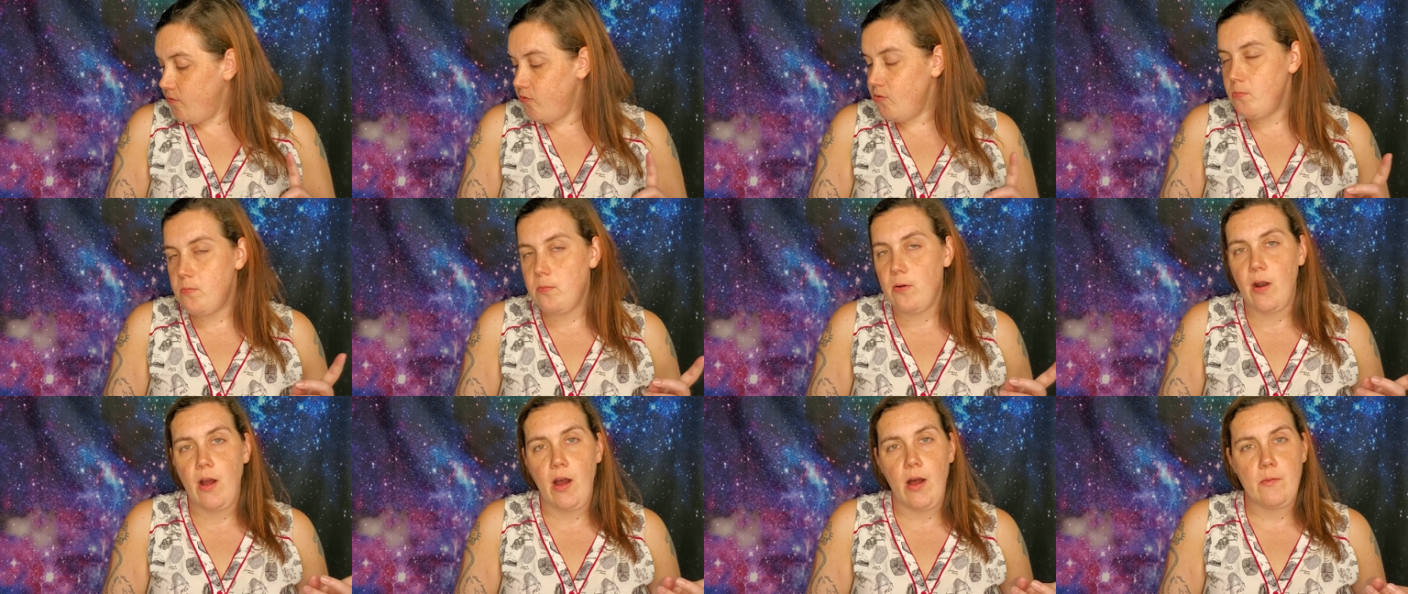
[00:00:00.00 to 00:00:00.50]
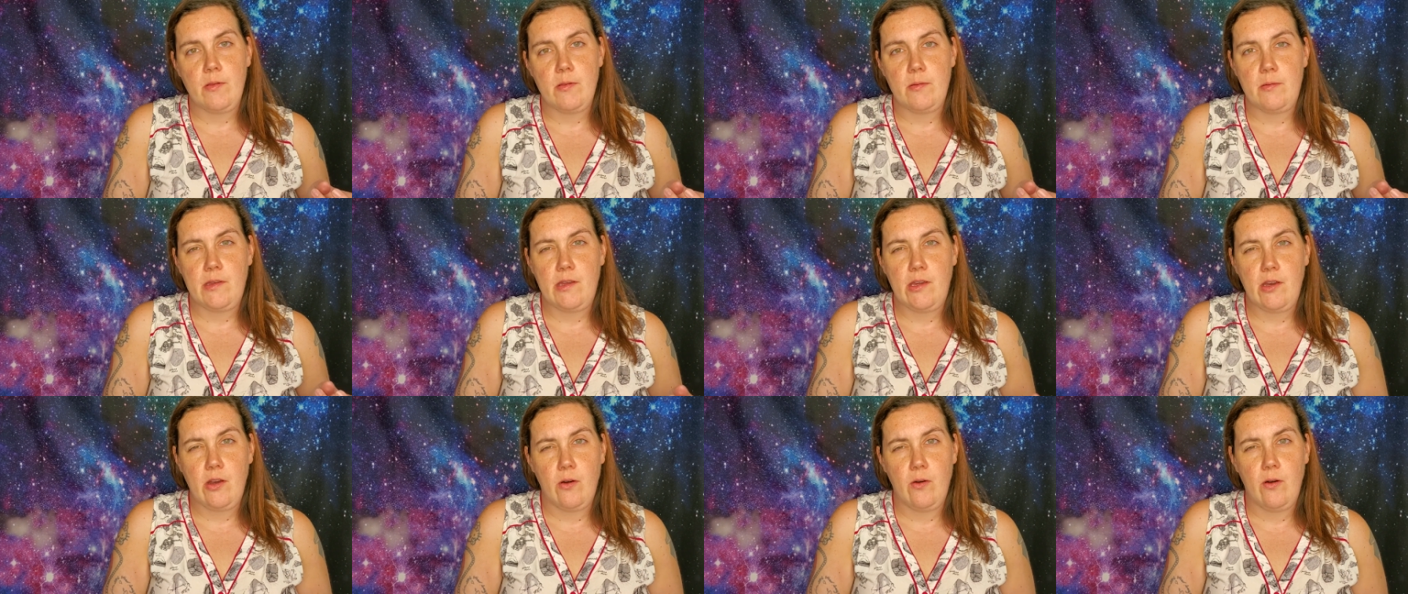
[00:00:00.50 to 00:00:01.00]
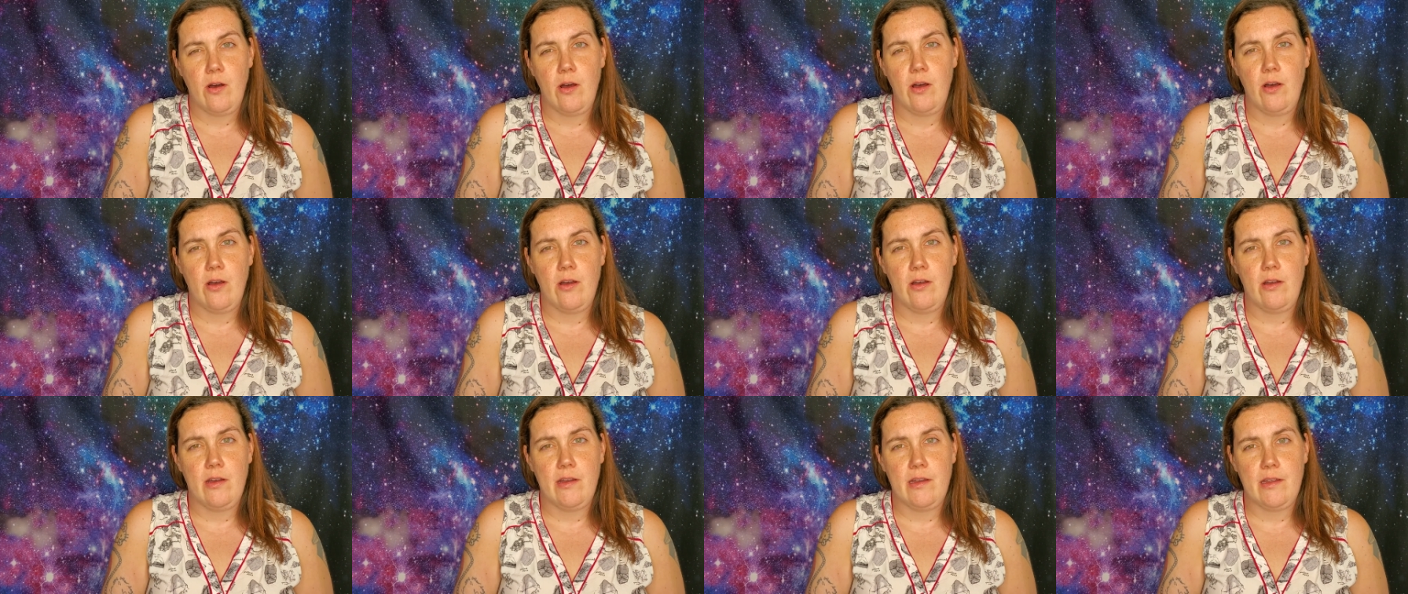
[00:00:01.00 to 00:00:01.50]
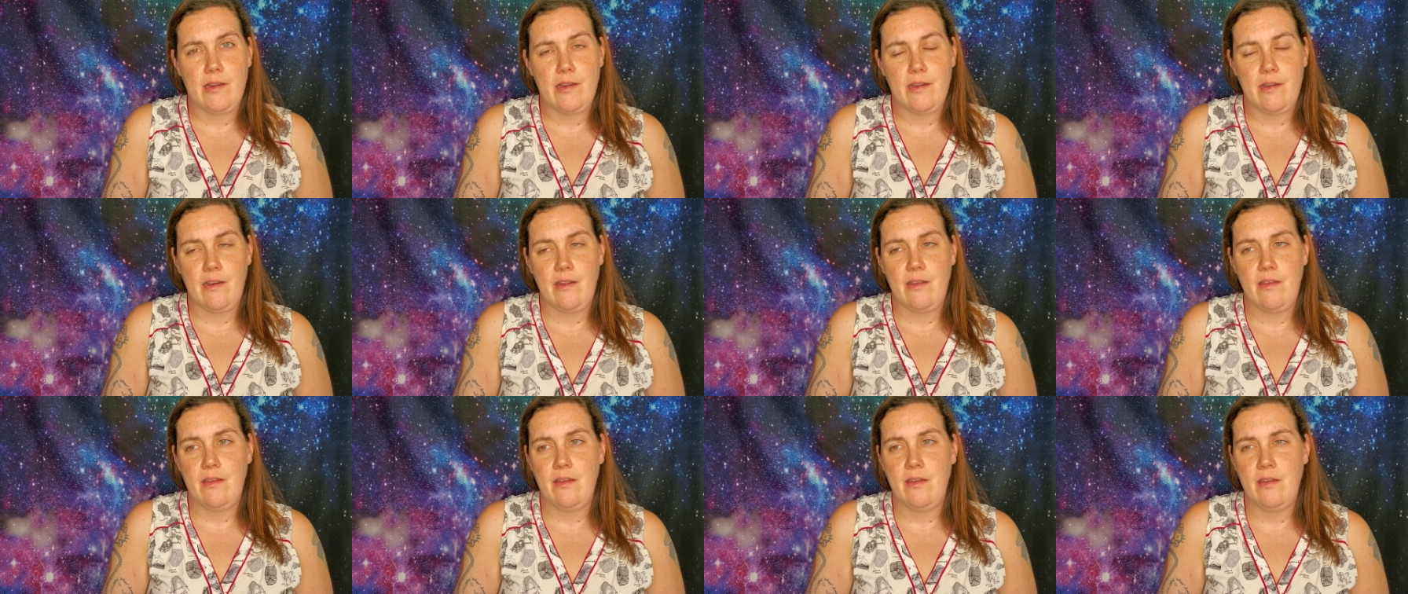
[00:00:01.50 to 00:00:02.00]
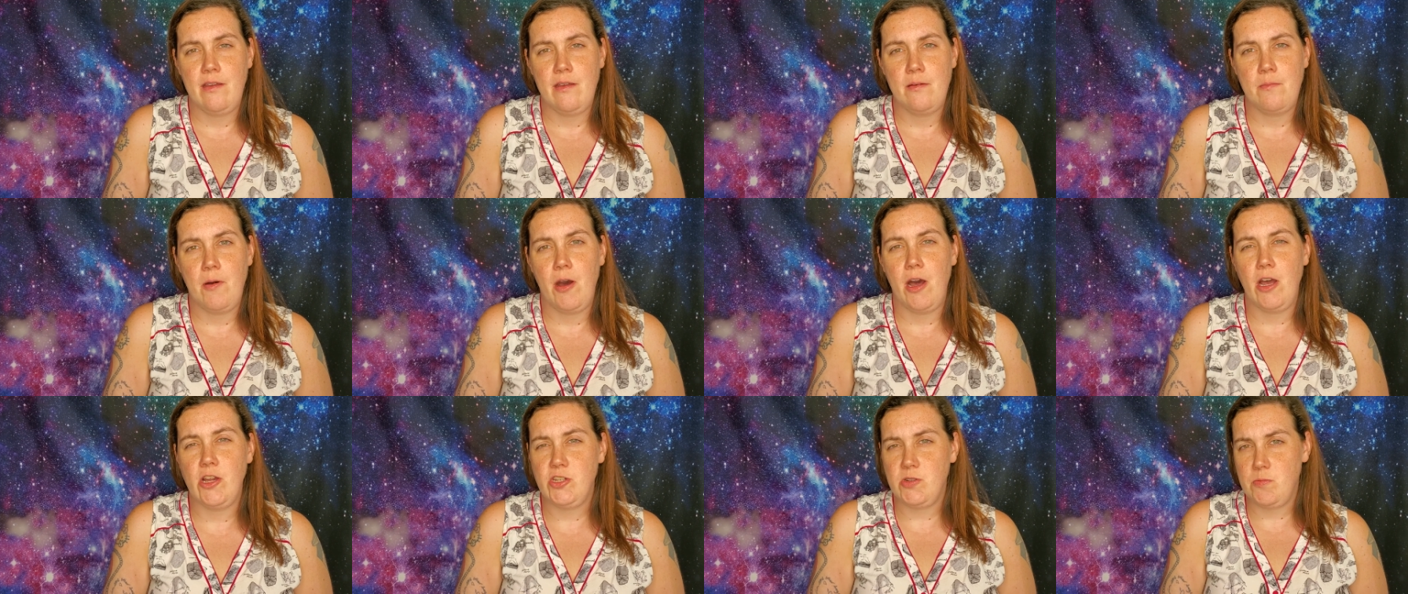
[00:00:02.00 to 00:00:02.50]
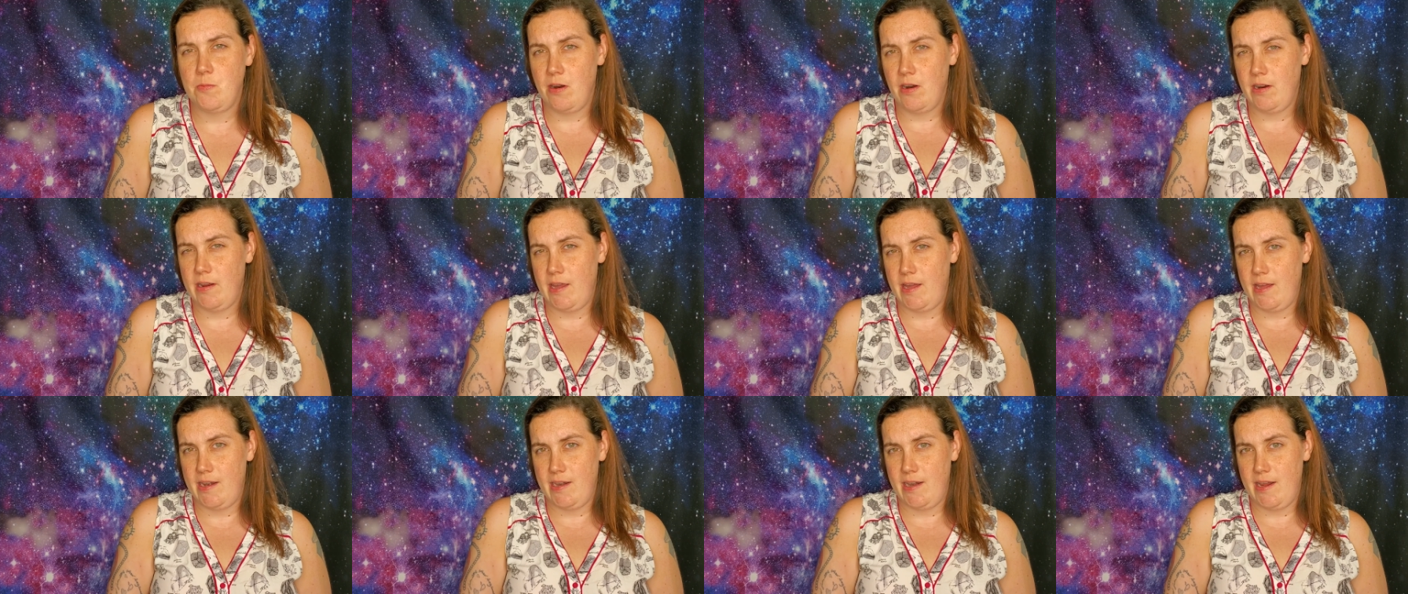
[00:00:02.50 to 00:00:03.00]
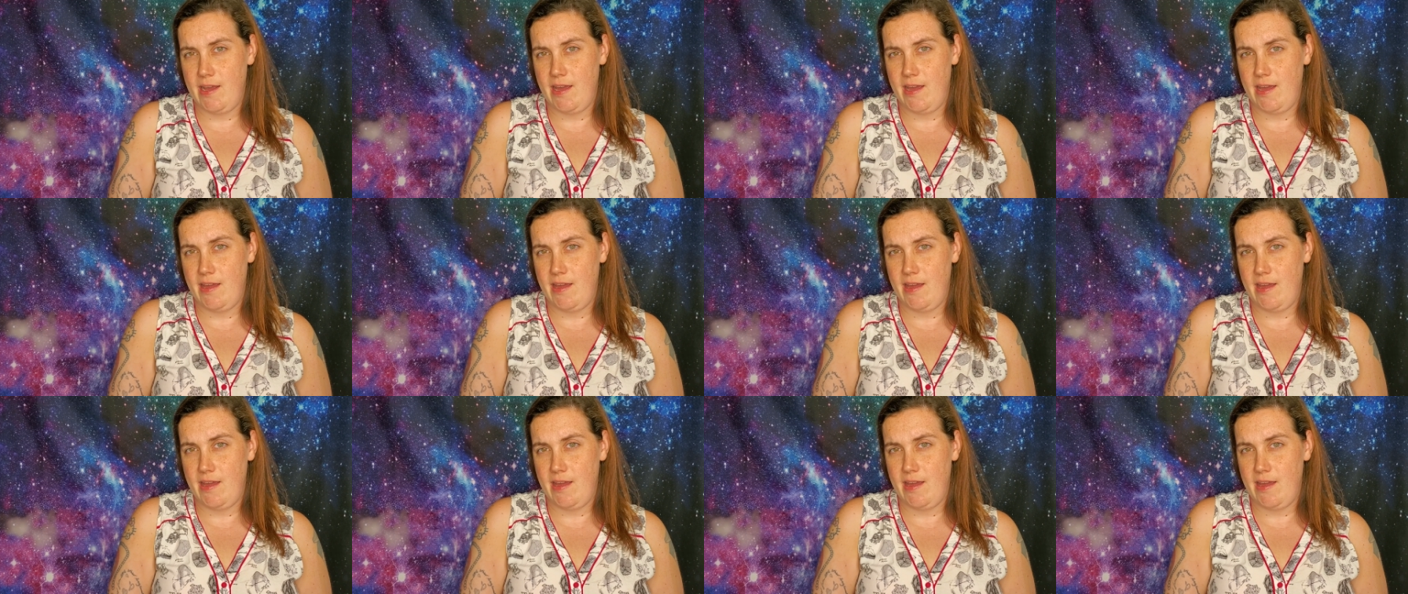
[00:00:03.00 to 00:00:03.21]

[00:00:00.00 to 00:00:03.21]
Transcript: will probably go on Poshmark and